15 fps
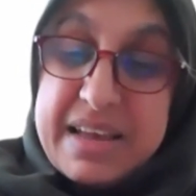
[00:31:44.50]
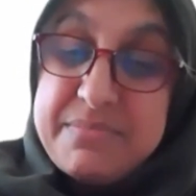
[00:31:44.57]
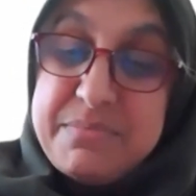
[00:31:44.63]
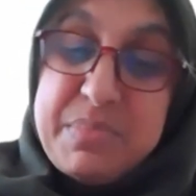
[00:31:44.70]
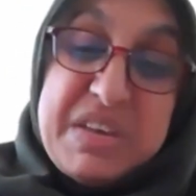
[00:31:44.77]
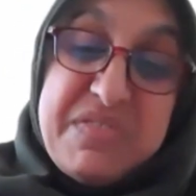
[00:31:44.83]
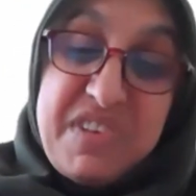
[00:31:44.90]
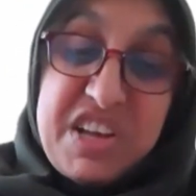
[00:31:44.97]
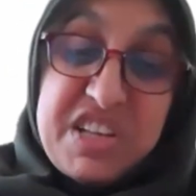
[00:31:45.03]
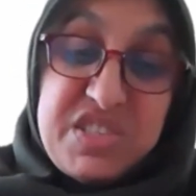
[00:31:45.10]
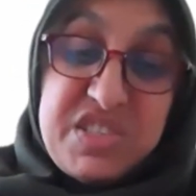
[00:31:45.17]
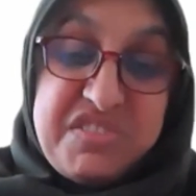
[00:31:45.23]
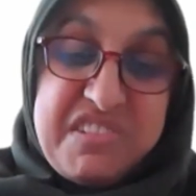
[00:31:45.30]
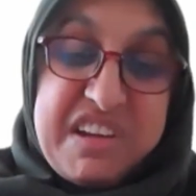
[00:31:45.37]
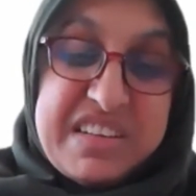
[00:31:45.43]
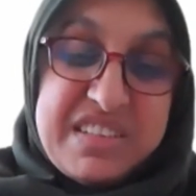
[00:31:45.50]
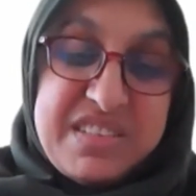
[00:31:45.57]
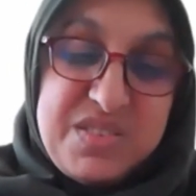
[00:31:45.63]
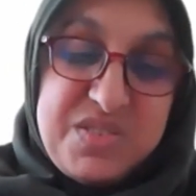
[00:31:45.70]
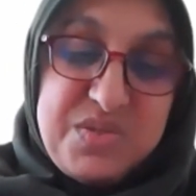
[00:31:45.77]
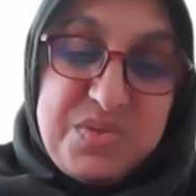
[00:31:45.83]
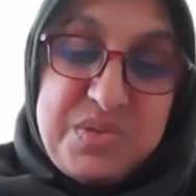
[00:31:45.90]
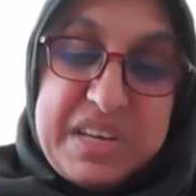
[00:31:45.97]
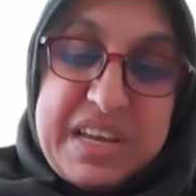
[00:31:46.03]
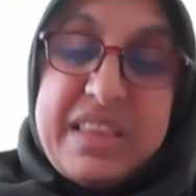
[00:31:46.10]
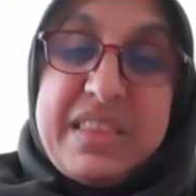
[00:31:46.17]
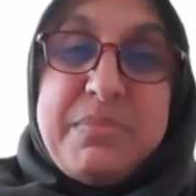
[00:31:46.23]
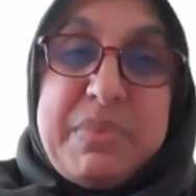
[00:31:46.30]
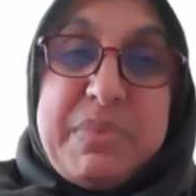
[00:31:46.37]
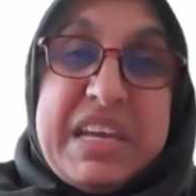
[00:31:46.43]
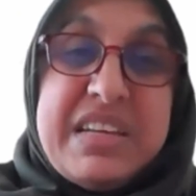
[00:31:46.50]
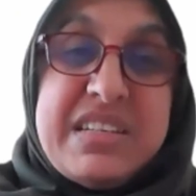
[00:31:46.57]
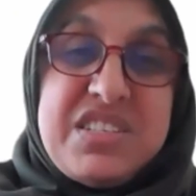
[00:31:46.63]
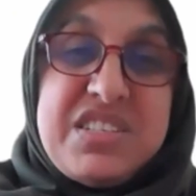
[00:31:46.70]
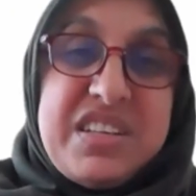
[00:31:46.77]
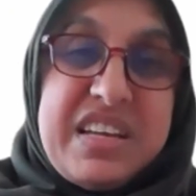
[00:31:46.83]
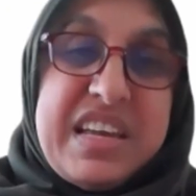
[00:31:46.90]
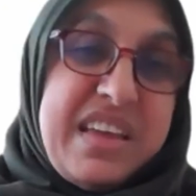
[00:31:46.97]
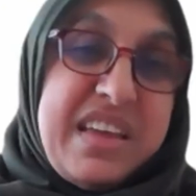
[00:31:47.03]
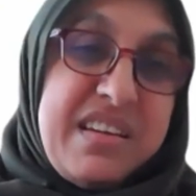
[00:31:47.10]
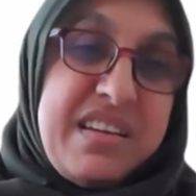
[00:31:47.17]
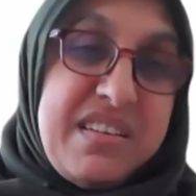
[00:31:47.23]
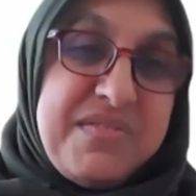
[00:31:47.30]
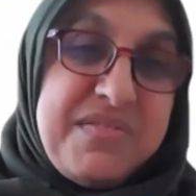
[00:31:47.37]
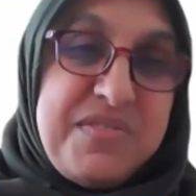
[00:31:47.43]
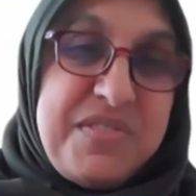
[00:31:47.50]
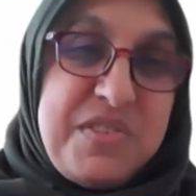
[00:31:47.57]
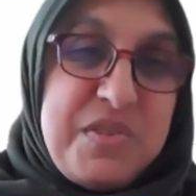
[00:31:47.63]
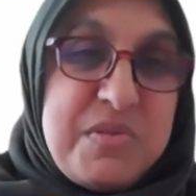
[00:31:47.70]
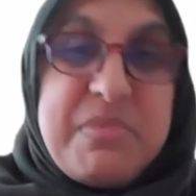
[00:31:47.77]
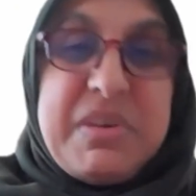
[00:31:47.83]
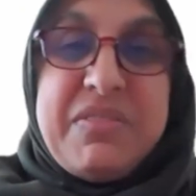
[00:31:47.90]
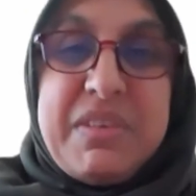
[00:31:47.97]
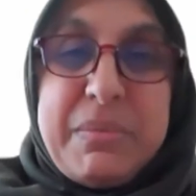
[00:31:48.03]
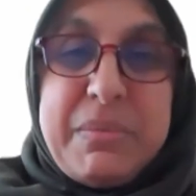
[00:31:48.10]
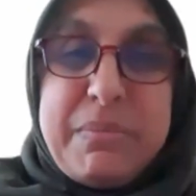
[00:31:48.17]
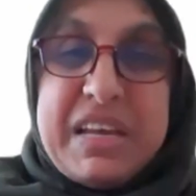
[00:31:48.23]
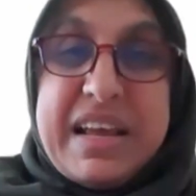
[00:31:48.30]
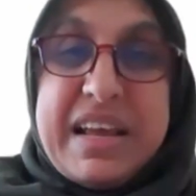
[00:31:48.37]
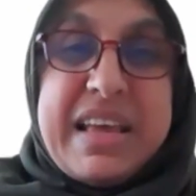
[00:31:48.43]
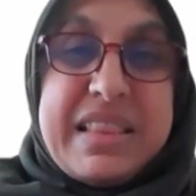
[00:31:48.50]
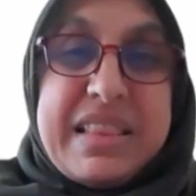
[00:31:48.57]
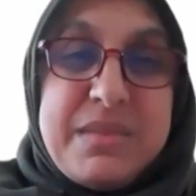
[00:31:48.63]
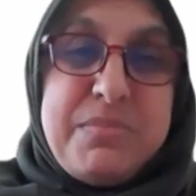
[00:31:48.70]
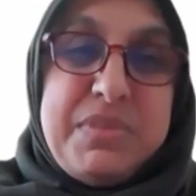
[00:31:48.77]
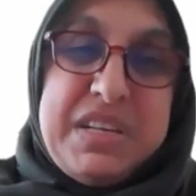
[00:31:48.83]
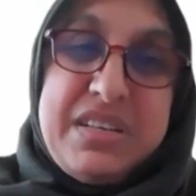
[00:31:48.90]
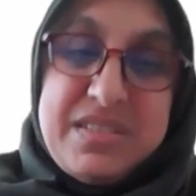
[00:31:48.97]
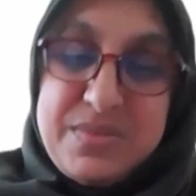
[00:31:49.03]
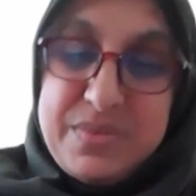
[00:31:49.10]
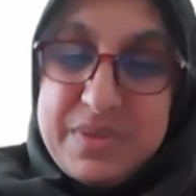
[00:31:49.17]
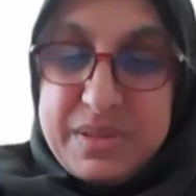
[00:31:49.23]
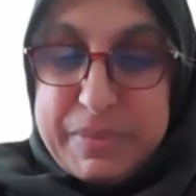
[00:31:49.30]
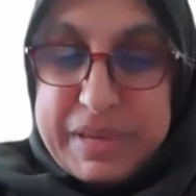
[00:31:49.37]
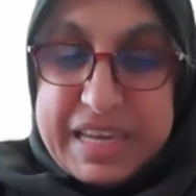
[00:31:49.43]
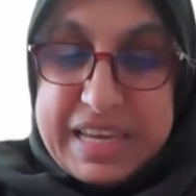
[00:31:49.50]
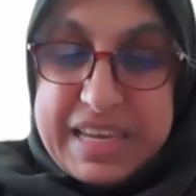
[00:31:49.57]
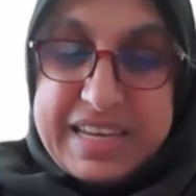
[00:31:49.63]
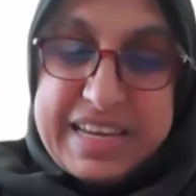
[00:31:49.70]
B finds her greatest joy at the beach, can confirm, having been at the beach with B.